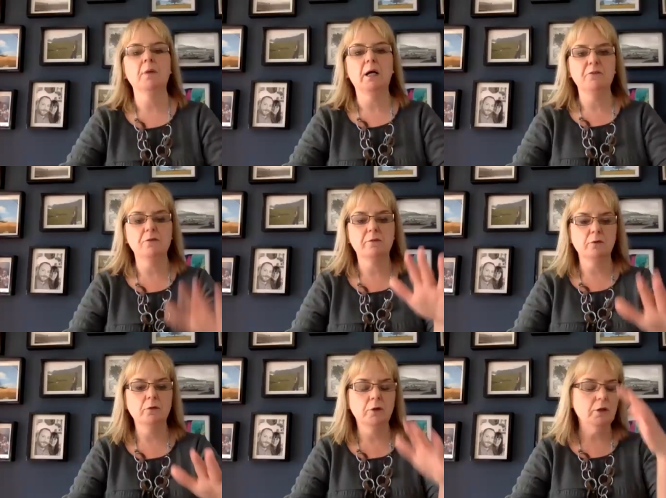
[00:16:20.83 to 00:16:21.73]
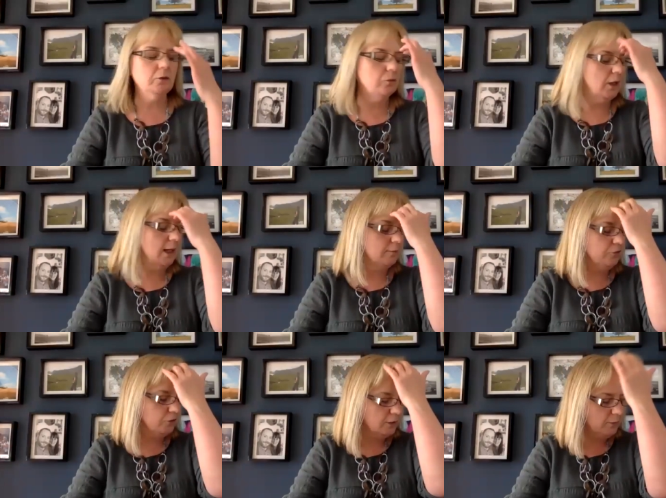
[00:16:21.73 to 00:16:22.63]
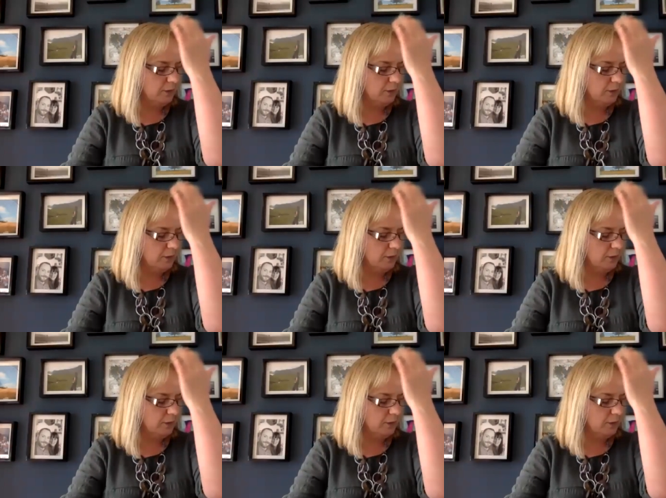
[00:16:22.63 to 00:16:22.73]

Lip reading: As you know, Julie, we